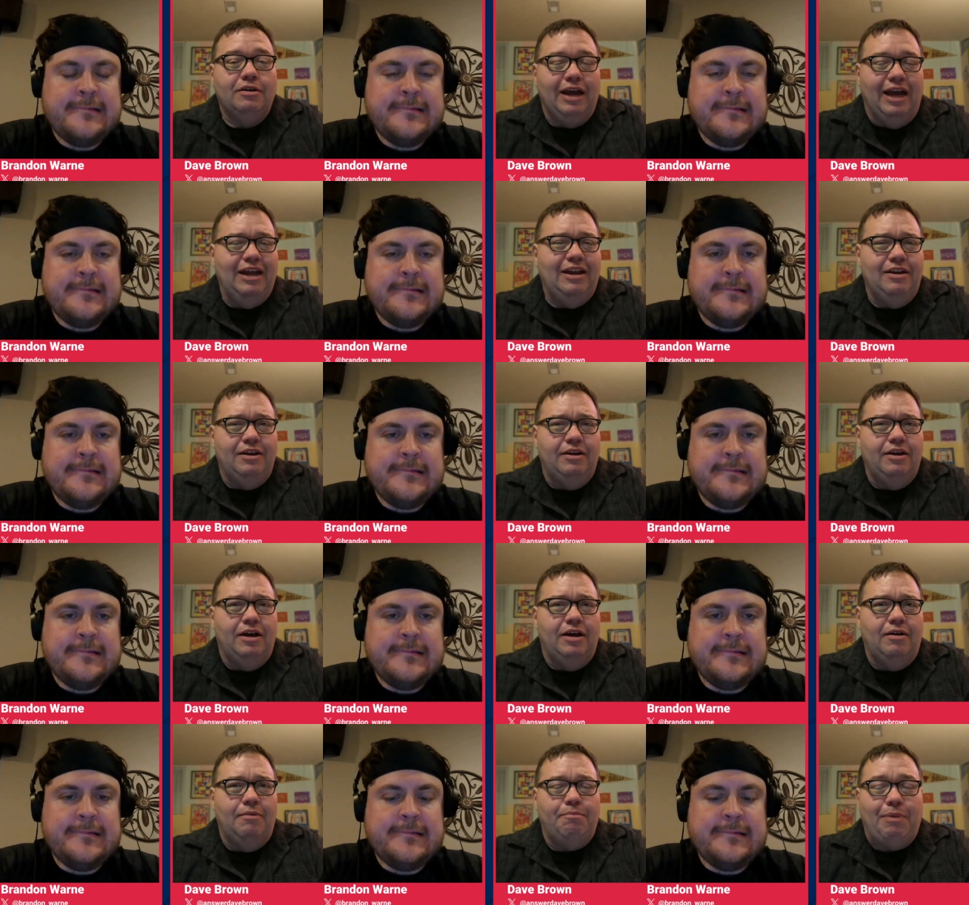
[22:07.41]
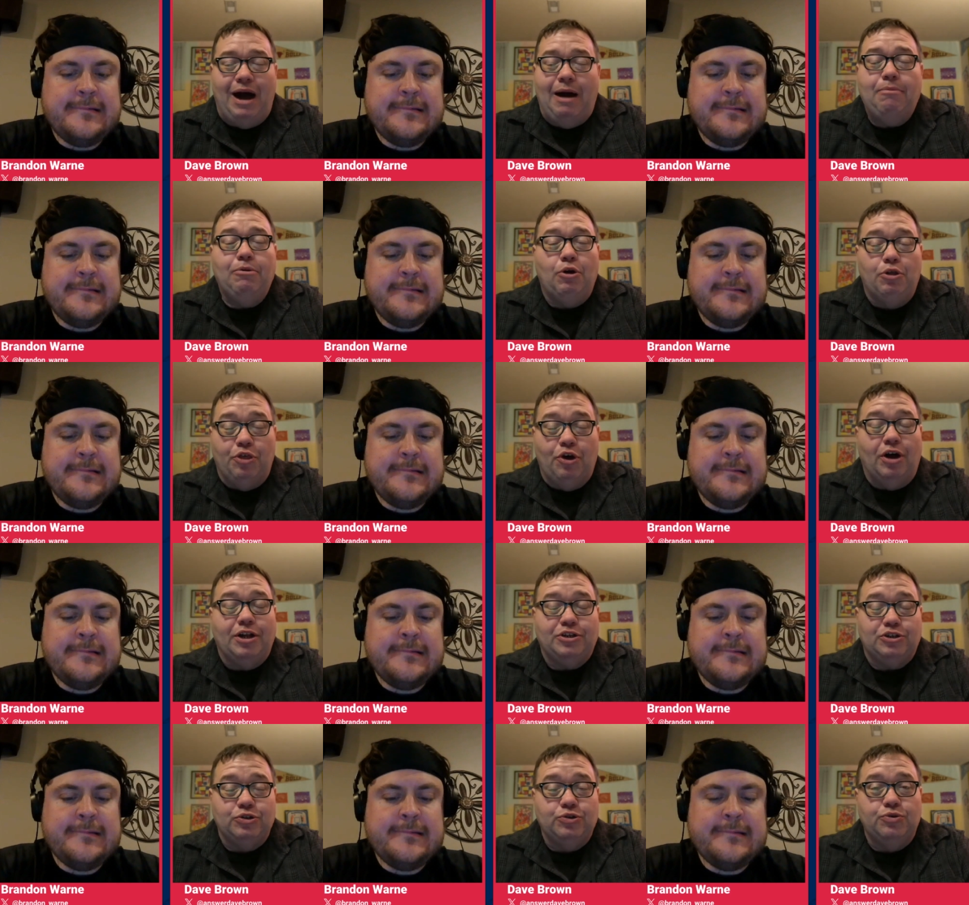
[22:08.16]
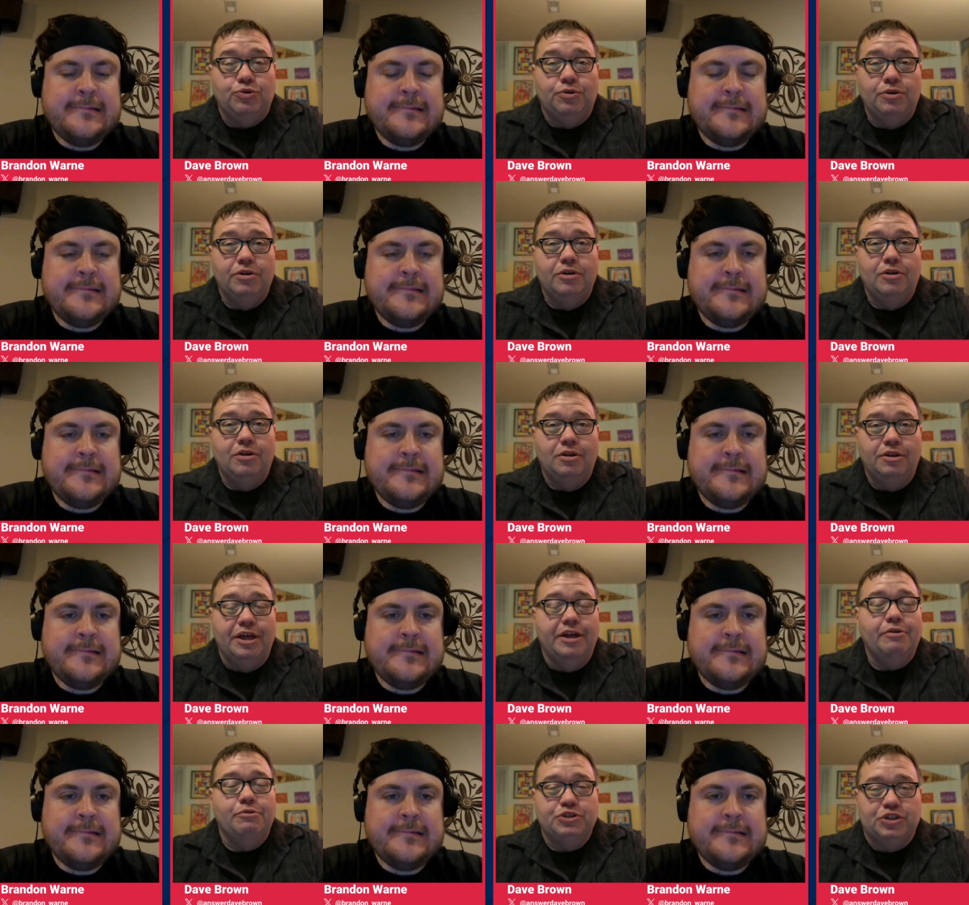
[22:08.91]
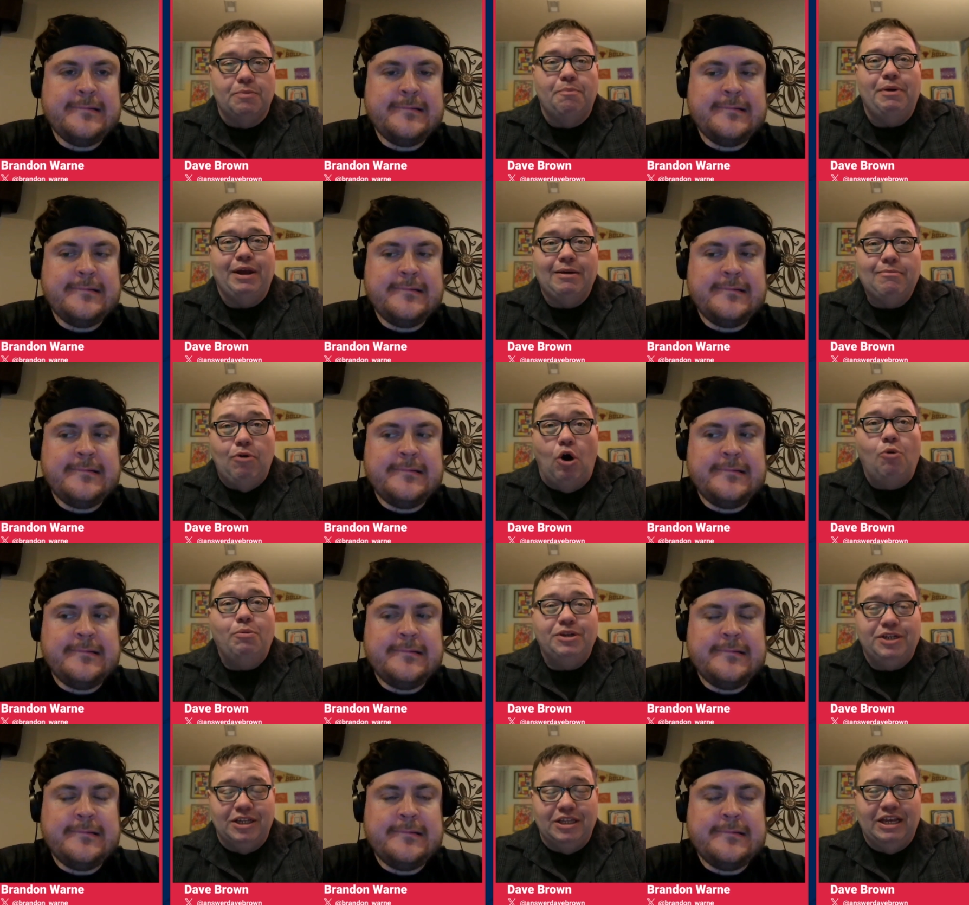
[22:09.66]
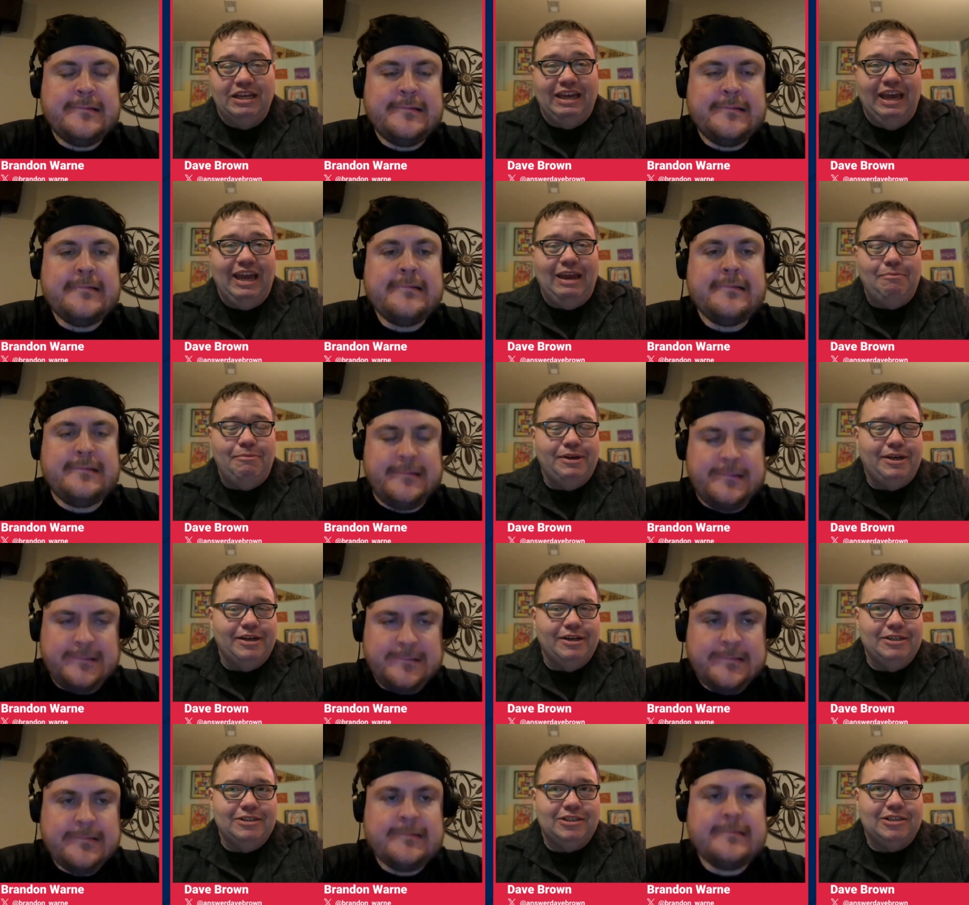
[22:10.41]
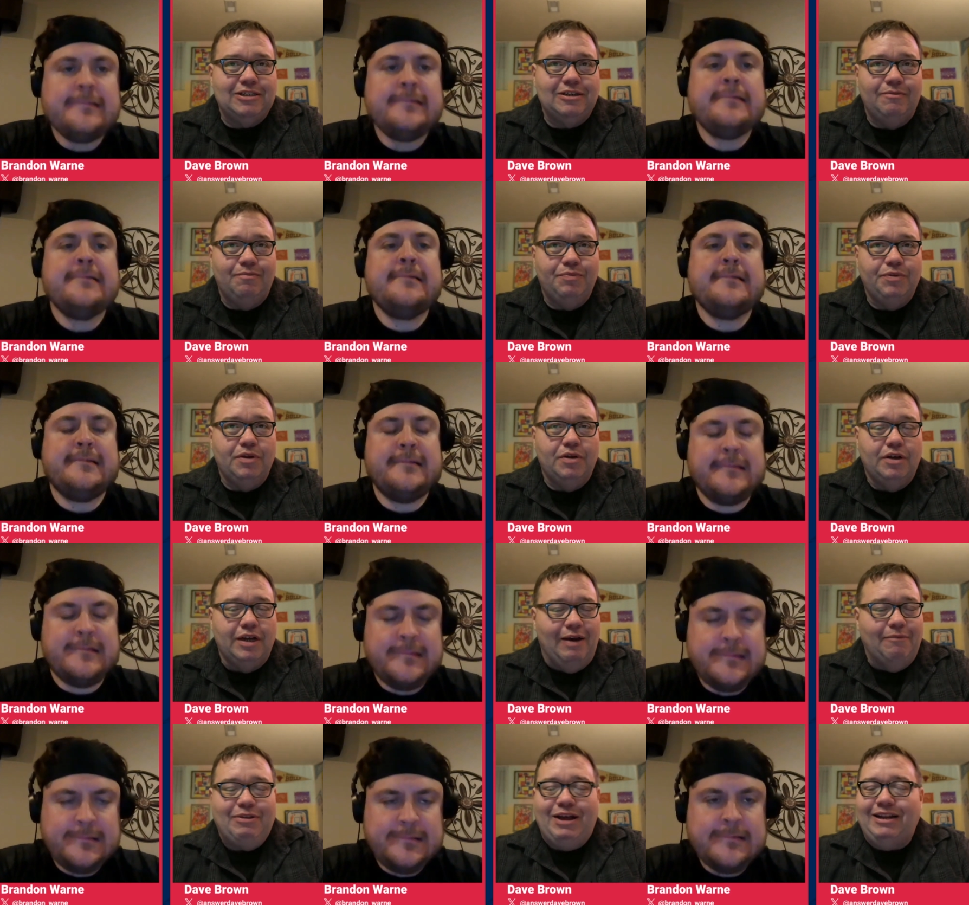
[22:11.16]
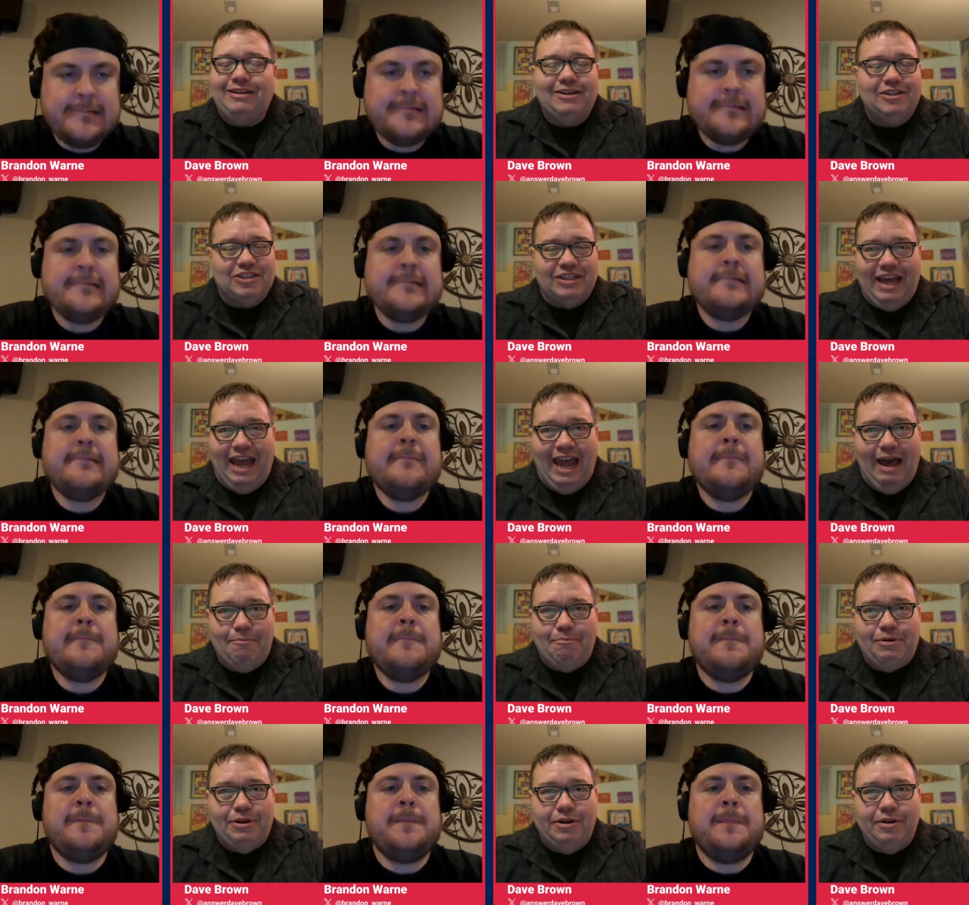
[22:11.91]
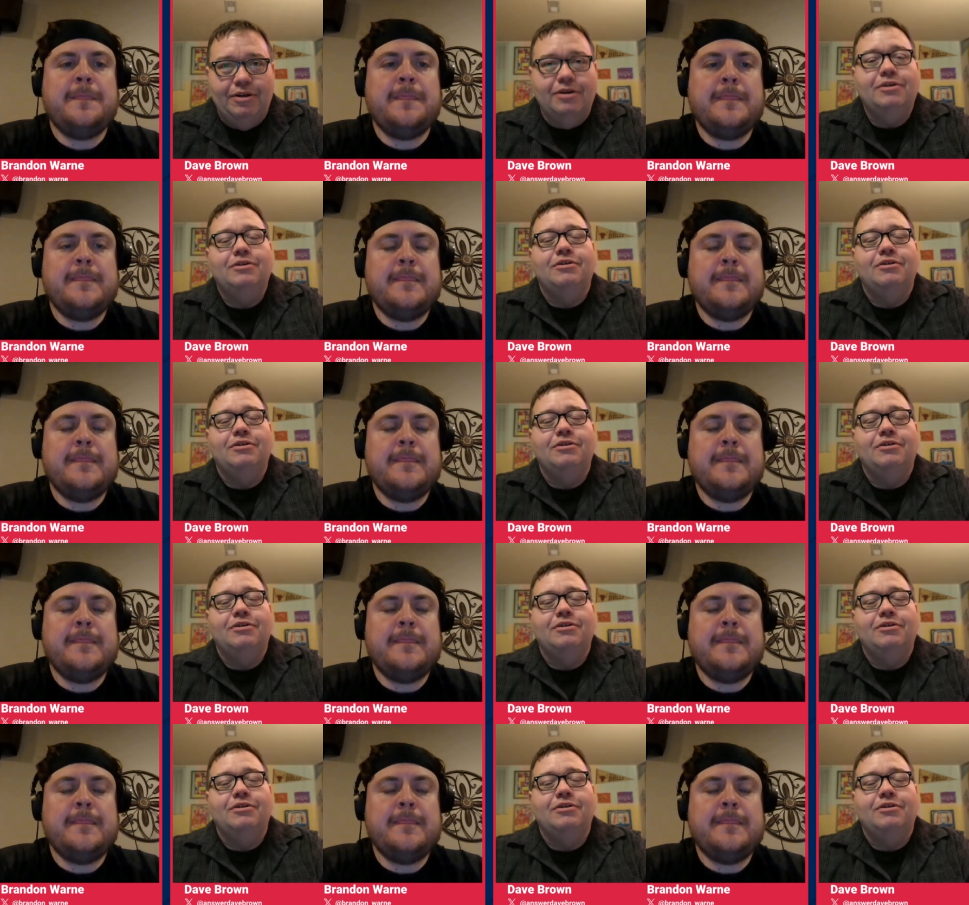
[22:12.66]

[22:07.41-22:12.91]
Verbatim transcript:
Speaker 1: and uh, Pablo thought too that it was a big moment in the game because if that doesn't happen,